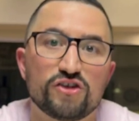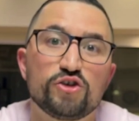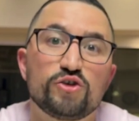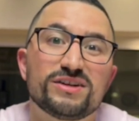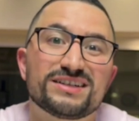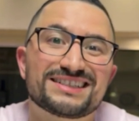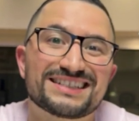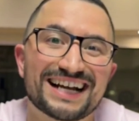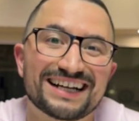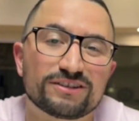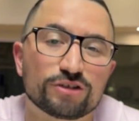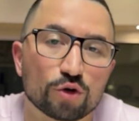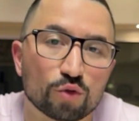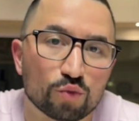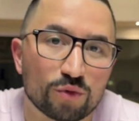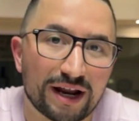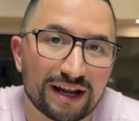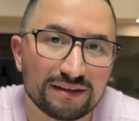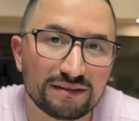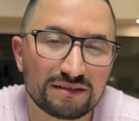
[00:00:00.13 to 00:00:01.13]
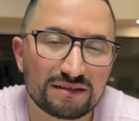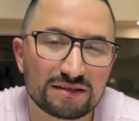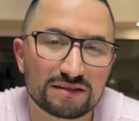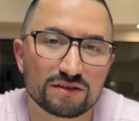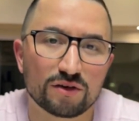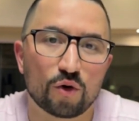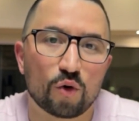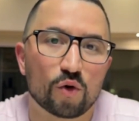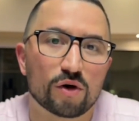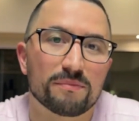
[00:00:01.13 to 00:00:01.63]
you decide to
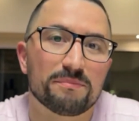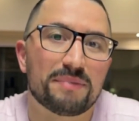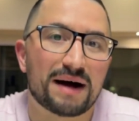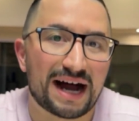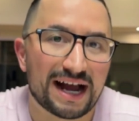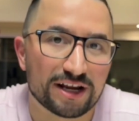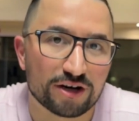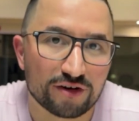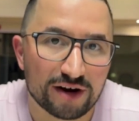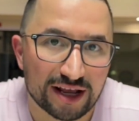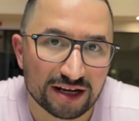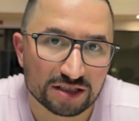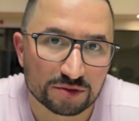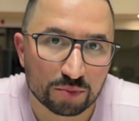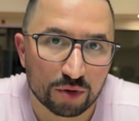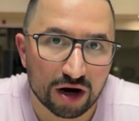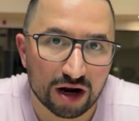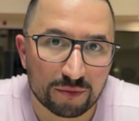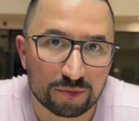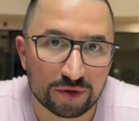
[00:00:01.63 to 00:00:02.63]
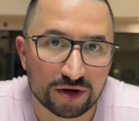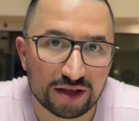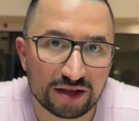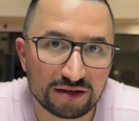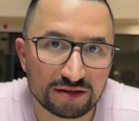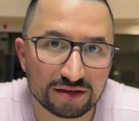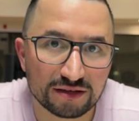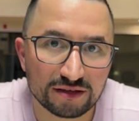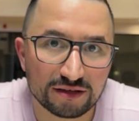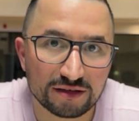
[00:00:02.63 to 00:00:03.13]
rent or buy your next
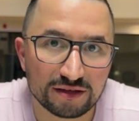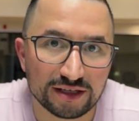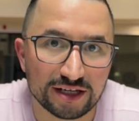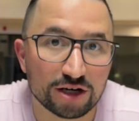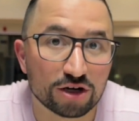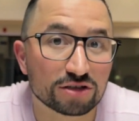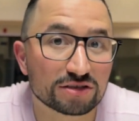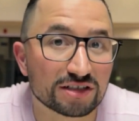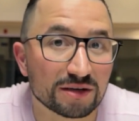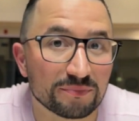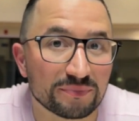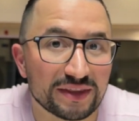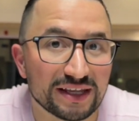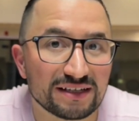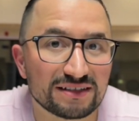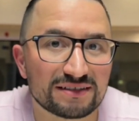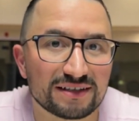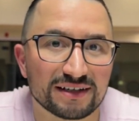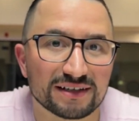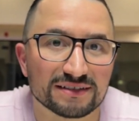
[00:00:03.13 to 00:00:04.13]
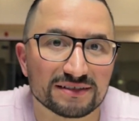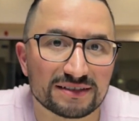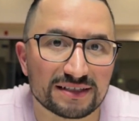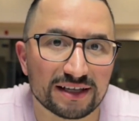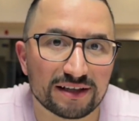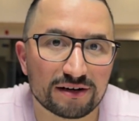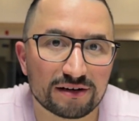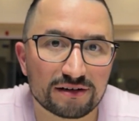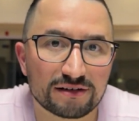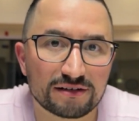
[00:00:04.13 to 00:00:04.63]
property, here are some things to
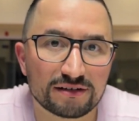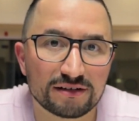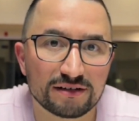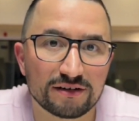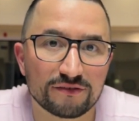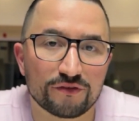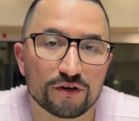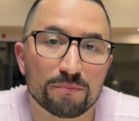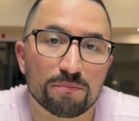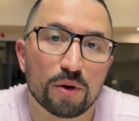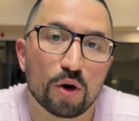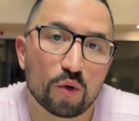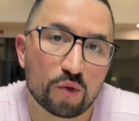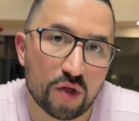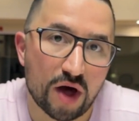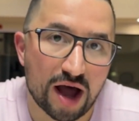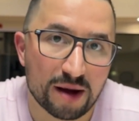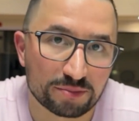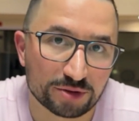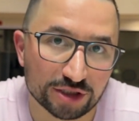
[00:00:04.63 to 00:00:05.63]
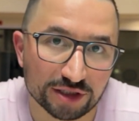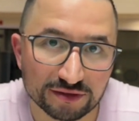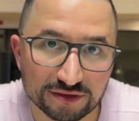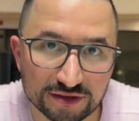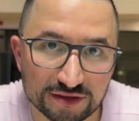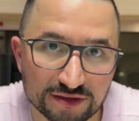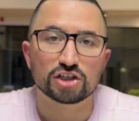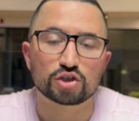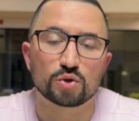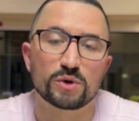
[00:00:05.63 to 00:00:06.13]
consider for both
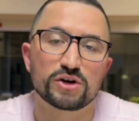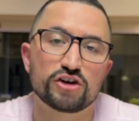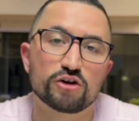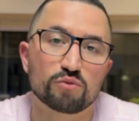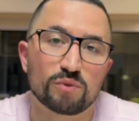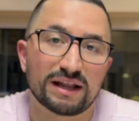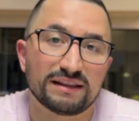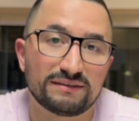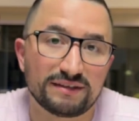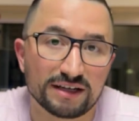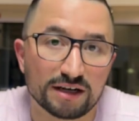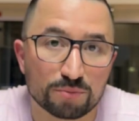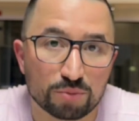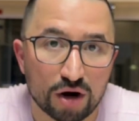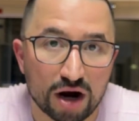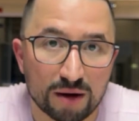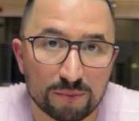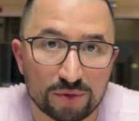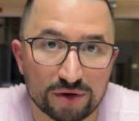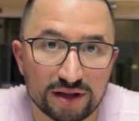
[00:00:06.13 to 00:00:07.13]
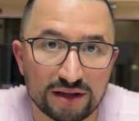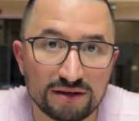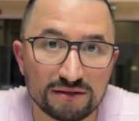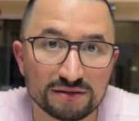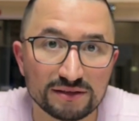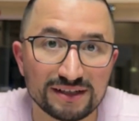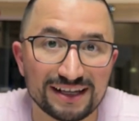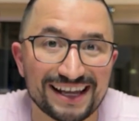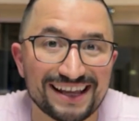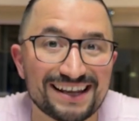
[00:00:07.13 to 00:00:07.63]
options. So when you're renting a property,
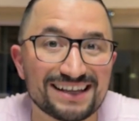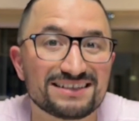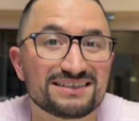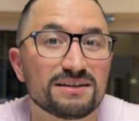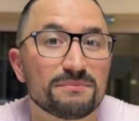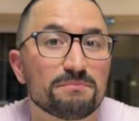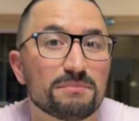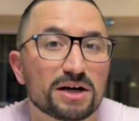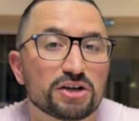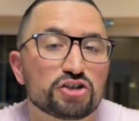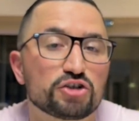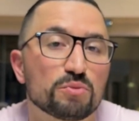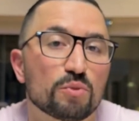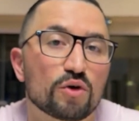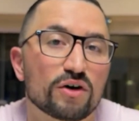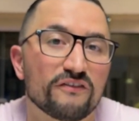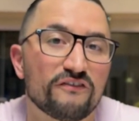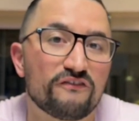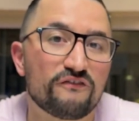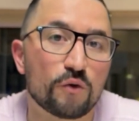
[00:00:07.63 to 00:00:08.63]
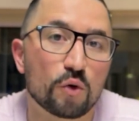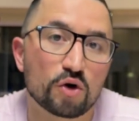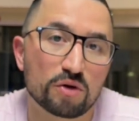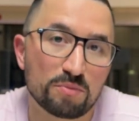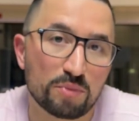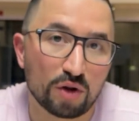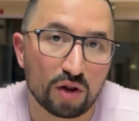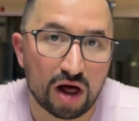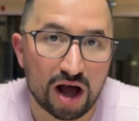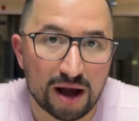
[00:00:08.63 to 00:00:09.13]
it is the much more
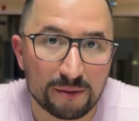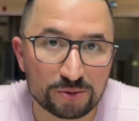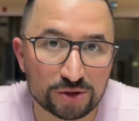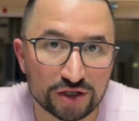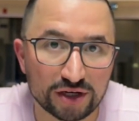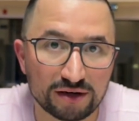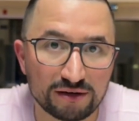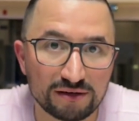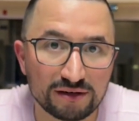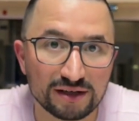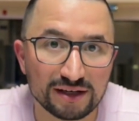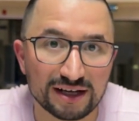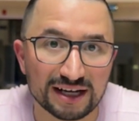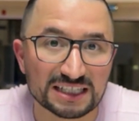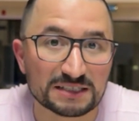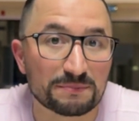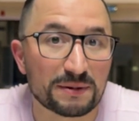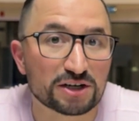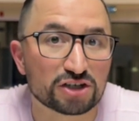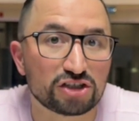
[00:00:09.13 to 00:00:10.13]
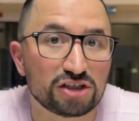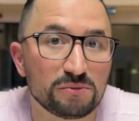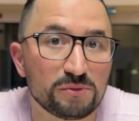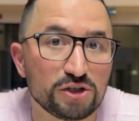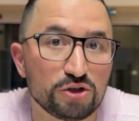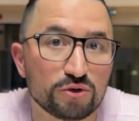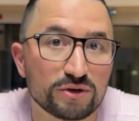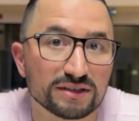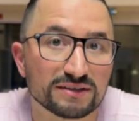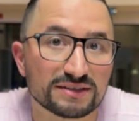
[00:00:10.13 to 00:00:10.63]
affordable option, especially
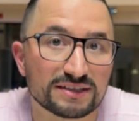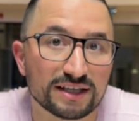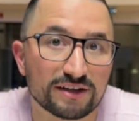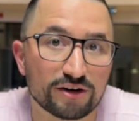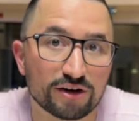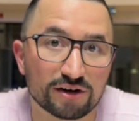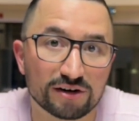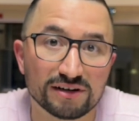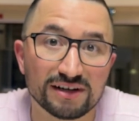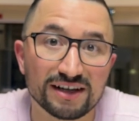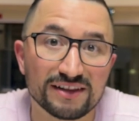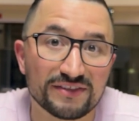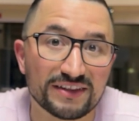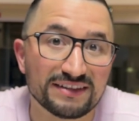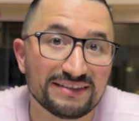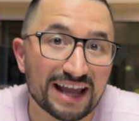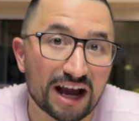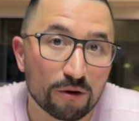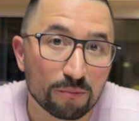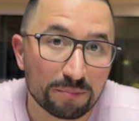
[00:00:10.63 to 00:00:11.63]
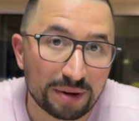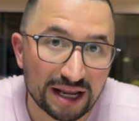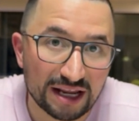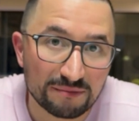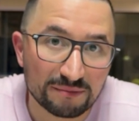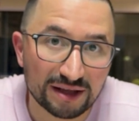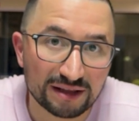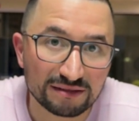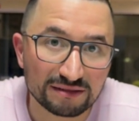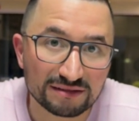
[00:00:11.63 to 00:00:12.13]
when you consider the down
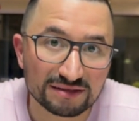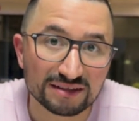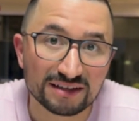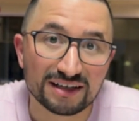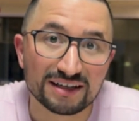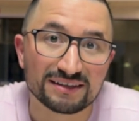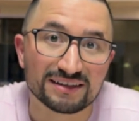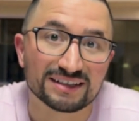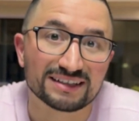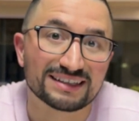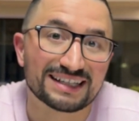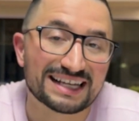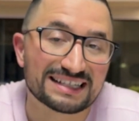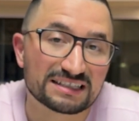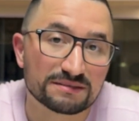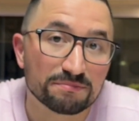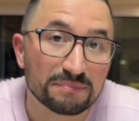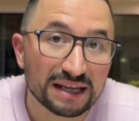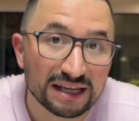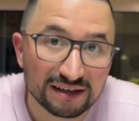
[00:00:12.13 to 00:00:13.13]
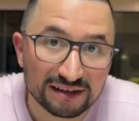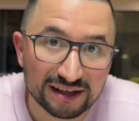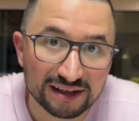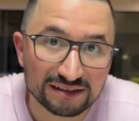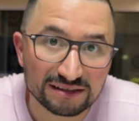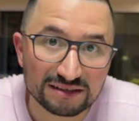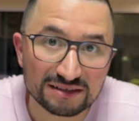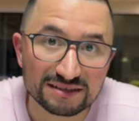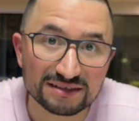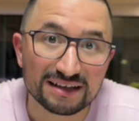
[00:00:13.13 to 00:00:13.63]
payment, the less
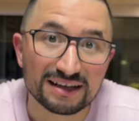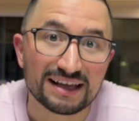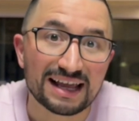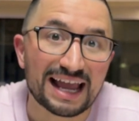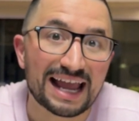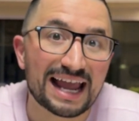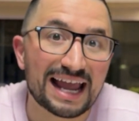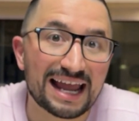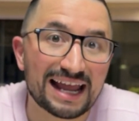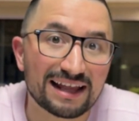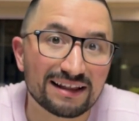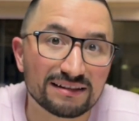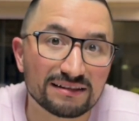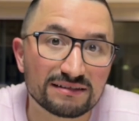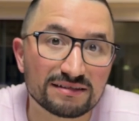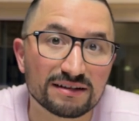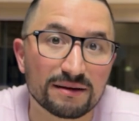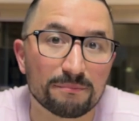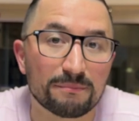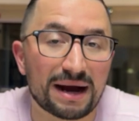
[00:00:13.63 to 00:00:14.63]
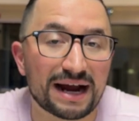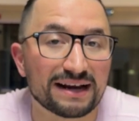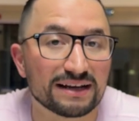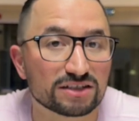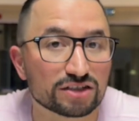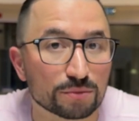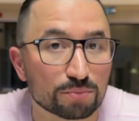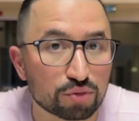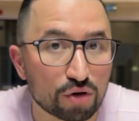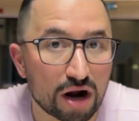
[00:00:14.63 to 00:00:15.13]
maintenance, and
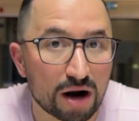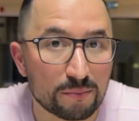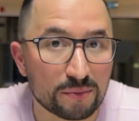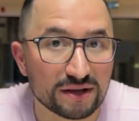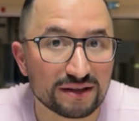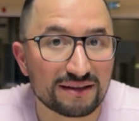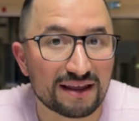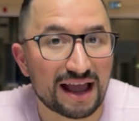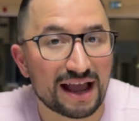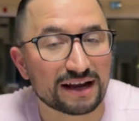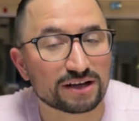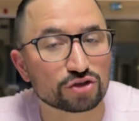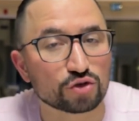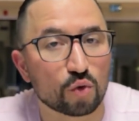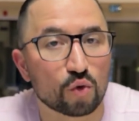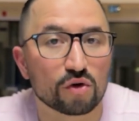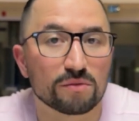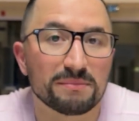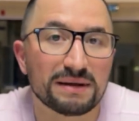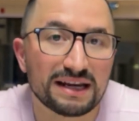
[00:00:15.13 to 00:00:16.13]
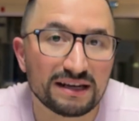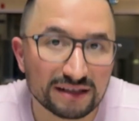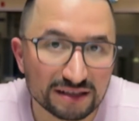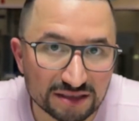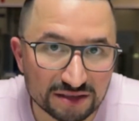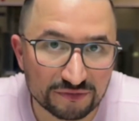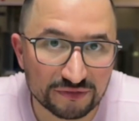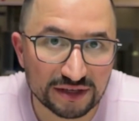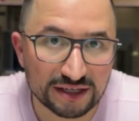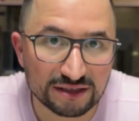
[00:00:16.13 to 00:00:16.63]
minus the property tax or
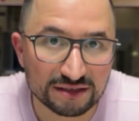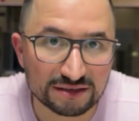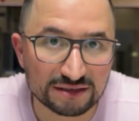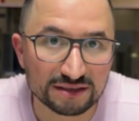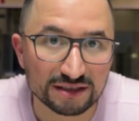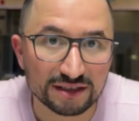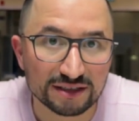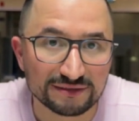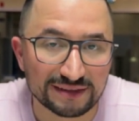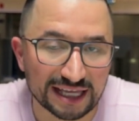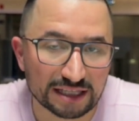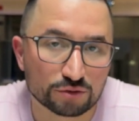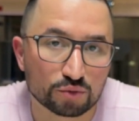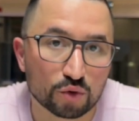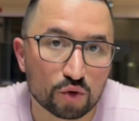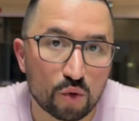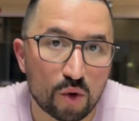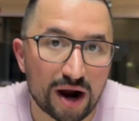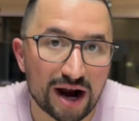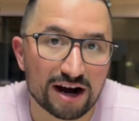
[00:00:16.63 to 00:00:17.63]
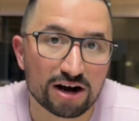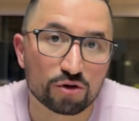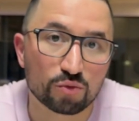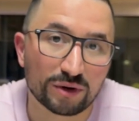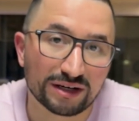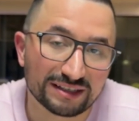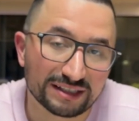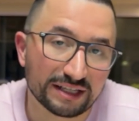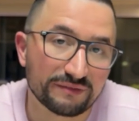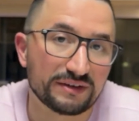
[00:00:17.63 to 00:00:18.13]
maintenance fees that's required
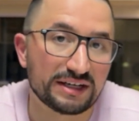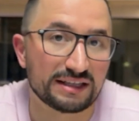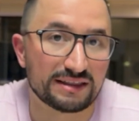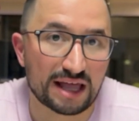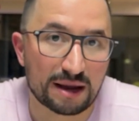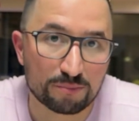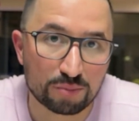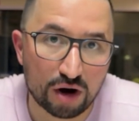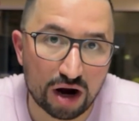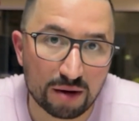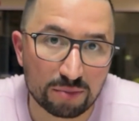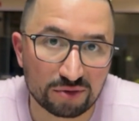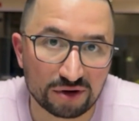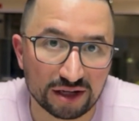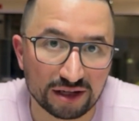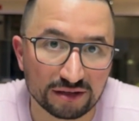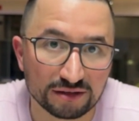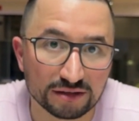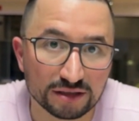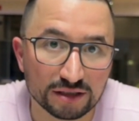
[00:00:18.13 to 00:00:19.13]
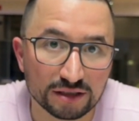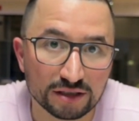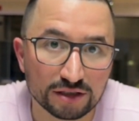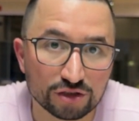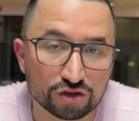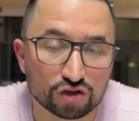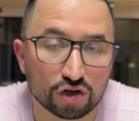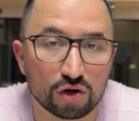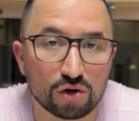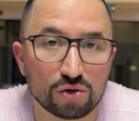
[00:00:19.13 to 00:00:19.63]
when living in that property.
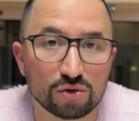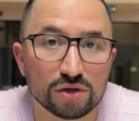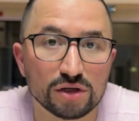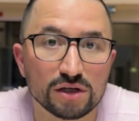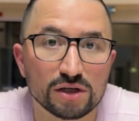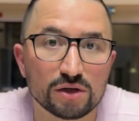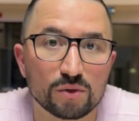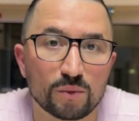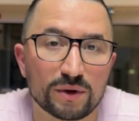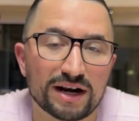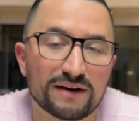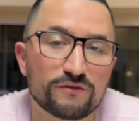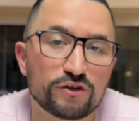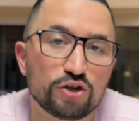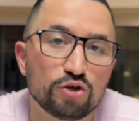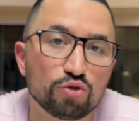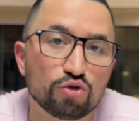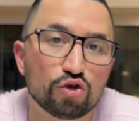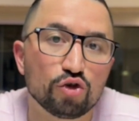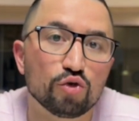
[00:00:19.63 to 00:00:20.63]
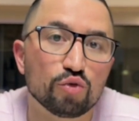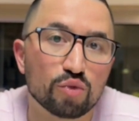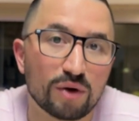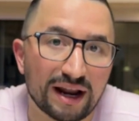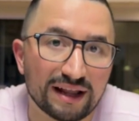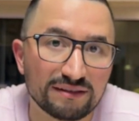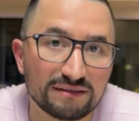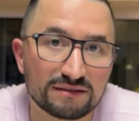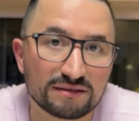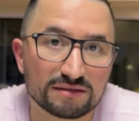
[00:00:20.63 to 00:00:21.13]
So whenever you do
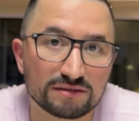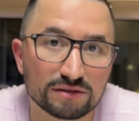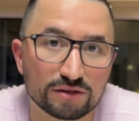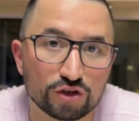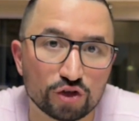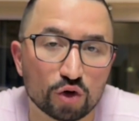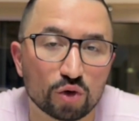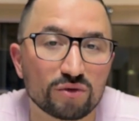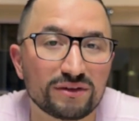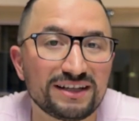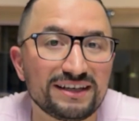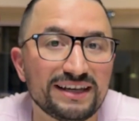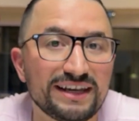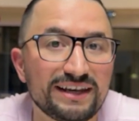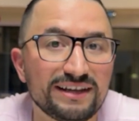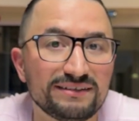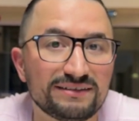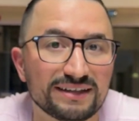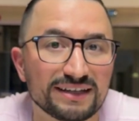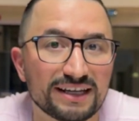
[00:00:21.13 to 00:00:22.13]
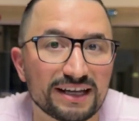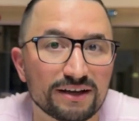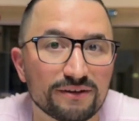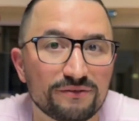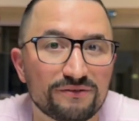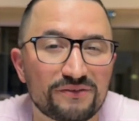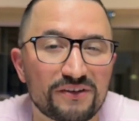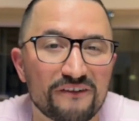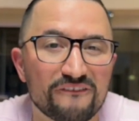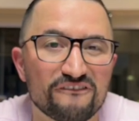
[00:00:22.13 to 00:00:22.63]
rent, you're only needing to give
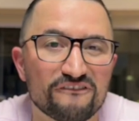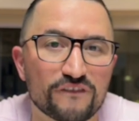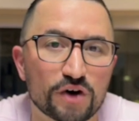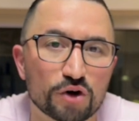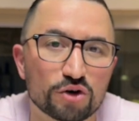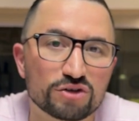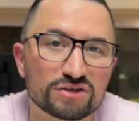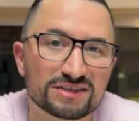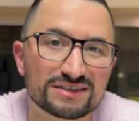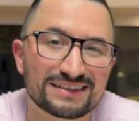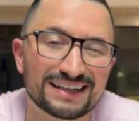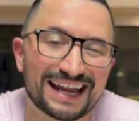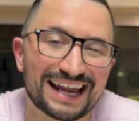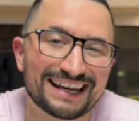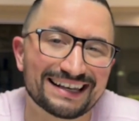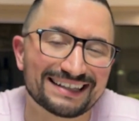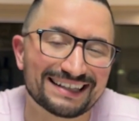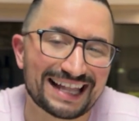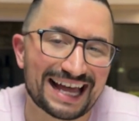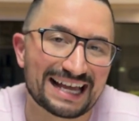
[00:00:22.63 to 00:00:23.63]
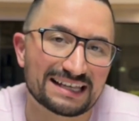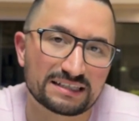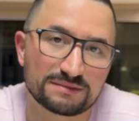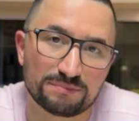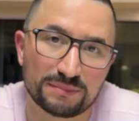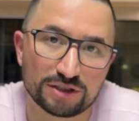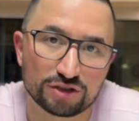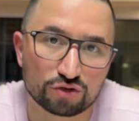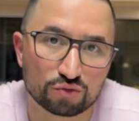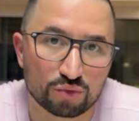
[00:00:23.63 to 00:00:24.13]
first and
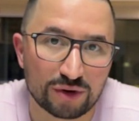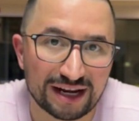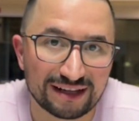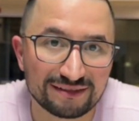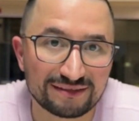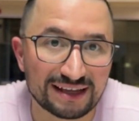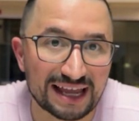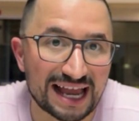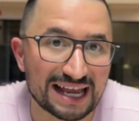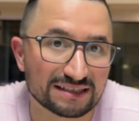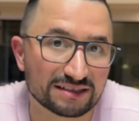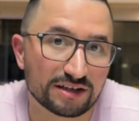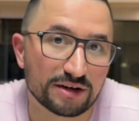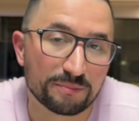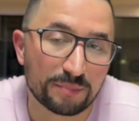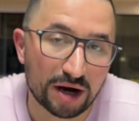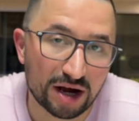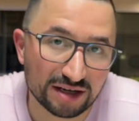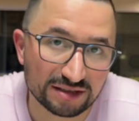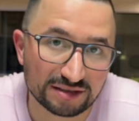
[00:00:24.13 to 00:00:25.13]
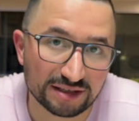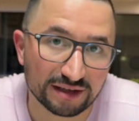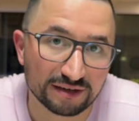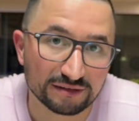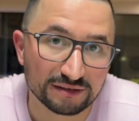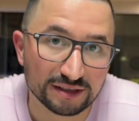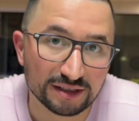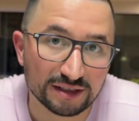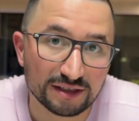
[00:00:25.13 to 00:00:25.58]
last month's rent as a deposit.